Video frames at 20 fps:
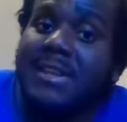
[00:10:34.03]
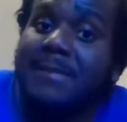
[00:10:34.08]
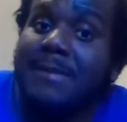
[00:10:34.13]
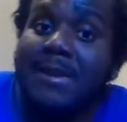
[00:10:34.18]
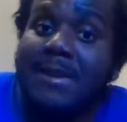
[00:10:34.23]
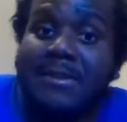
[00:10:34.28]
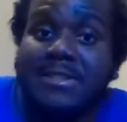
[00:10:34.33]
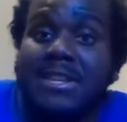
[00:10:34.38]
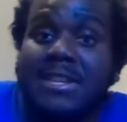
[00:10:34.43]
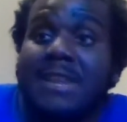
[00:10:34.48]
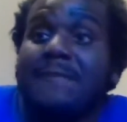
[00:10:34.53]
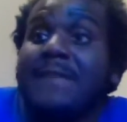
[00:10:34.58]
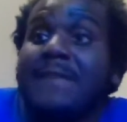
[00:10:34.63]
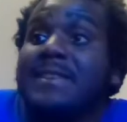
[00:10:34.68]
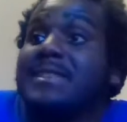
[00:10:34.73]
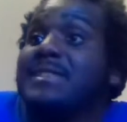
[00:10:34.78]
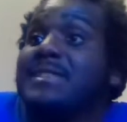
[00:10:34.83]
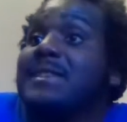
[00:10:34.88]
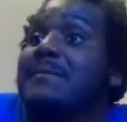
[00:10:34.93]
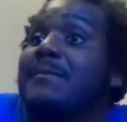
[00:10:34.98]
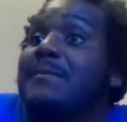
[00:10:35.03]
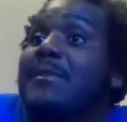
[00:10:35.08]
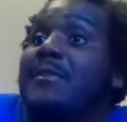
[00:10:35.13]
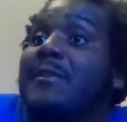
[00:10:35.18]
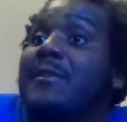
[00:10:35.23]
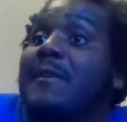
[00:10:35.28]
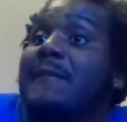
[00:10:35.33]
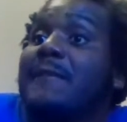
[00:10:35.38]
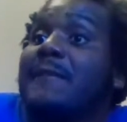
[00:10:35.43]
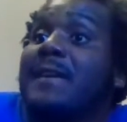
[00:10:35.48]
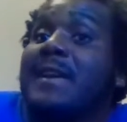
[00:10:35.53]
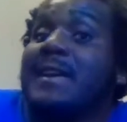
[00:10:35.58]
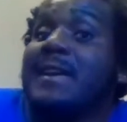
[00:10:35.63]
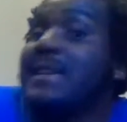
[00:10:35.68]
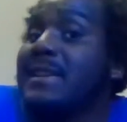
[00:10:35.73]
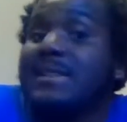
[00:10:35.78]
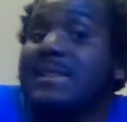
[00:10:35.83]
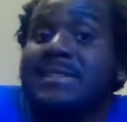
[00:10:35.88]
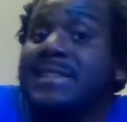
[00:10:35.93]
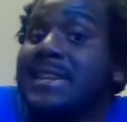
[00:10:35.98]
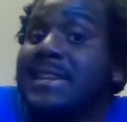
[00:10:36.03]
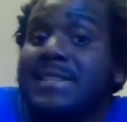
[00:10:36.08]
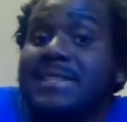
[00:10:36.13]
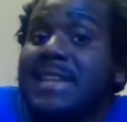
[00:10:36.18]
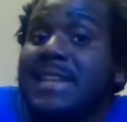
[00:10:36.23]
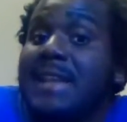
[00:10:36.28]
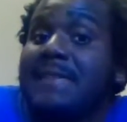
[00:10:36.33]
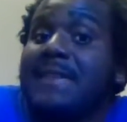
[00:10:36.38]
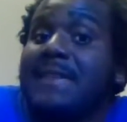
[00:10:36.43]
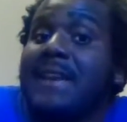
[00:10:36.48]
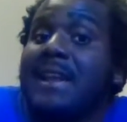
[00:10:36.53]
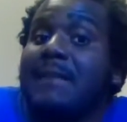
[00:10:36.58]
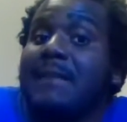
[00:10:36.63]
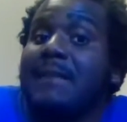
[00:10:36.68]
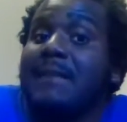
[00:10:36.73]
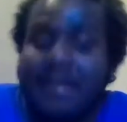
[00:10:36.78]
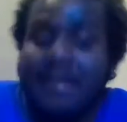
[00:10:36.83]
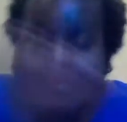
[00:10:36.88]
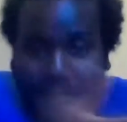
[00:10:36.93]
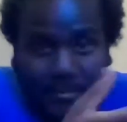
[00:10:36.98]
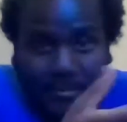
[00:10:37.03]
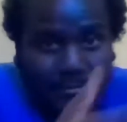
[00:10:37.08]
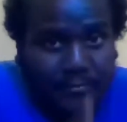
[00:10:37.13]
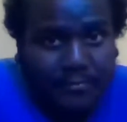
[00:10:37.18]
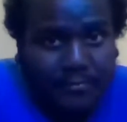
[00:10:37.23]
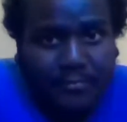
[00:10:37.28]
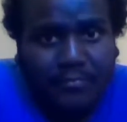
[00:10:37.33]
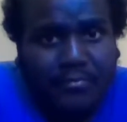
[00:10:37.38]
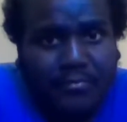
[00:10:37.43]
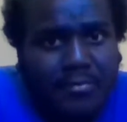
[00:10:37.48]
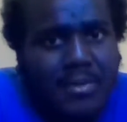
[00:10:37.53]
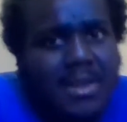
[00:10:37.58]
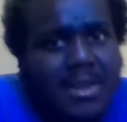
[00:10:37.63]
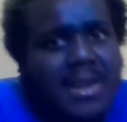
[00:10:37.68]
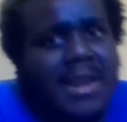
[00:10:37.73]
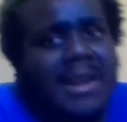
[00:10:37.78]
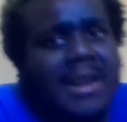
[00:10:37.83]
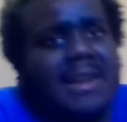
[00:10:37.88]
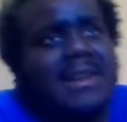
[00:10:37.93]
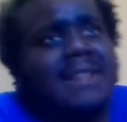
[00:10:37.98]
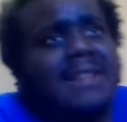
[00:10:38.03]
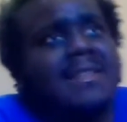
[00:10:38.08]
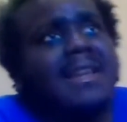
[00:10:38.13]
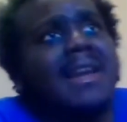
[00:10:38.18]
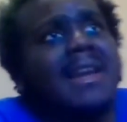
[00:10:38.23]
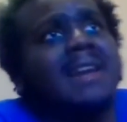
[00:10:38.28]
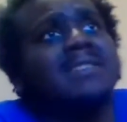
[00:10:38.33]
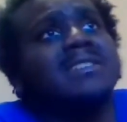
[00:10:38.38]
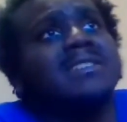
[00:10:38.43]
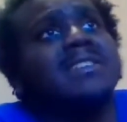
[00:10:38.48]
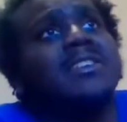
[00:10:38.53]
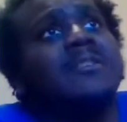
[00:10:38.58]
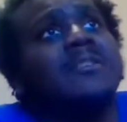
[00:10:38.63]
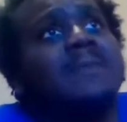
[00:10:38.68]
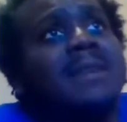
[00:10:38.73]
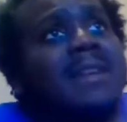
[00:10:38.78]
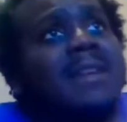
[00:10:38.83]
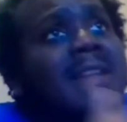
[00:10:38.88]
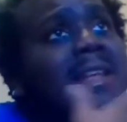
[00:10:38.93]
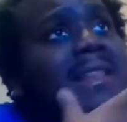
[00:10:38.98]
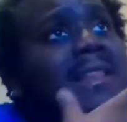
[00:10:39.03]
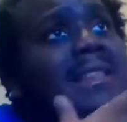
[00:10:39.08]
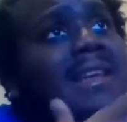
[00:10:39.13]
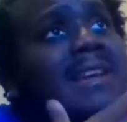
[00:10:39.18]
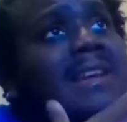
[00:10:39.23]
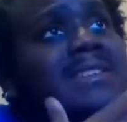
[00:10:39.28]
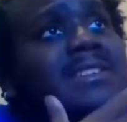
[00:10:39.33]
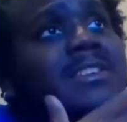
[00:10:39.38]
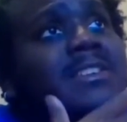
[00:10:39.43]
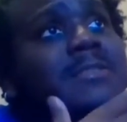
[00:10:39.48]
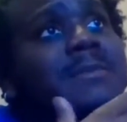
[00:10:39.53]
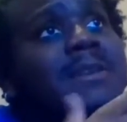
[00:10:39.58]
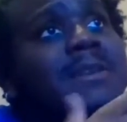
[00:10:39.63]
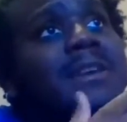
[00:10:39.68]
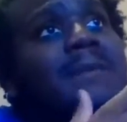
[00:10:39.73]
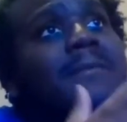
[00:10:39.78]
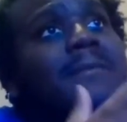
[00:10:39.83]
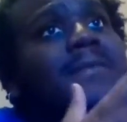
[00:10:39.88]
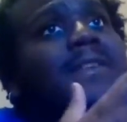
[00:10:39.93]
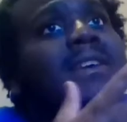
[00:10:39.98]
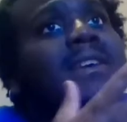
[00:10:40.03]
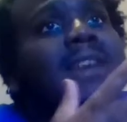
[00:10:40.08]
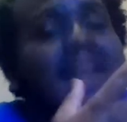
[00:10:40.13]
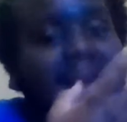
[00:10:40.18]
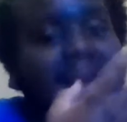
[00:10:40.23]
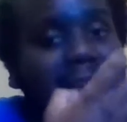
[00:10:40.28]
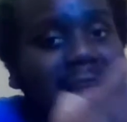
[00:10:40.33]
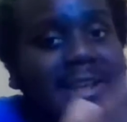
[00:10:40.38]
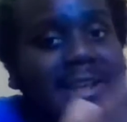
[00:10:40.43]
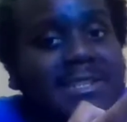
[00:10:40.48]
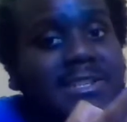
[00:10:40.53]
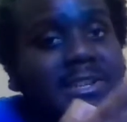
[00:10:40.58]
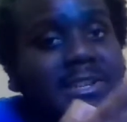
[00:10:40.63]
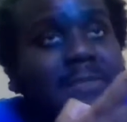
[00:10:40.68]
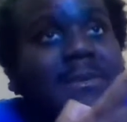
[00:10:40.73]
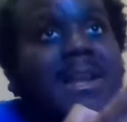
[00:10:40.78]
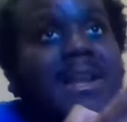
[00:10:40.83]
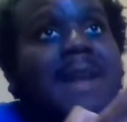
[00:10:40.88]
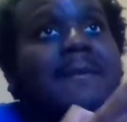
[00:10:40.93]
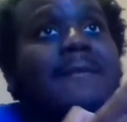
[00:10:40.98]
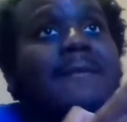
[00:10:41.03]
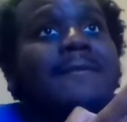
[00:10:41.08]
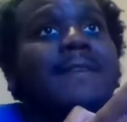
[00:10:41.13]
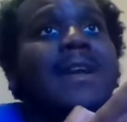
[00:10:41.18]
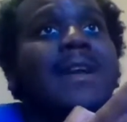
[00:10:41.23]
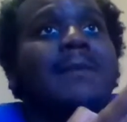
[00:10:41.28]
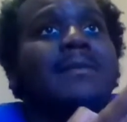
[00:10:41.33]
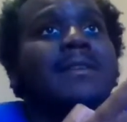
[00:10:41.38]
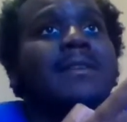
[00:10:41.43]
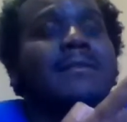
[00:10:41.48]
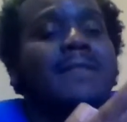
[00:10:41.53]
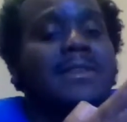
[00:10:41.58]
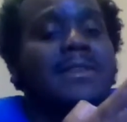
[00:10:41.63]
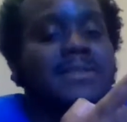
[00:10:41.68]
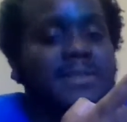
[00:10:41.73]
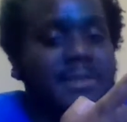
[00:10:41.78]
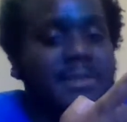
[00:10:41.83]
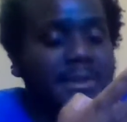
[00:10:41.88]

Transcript: She convinces Gamora that she is not the enemy. And that they actually do become a family eventually.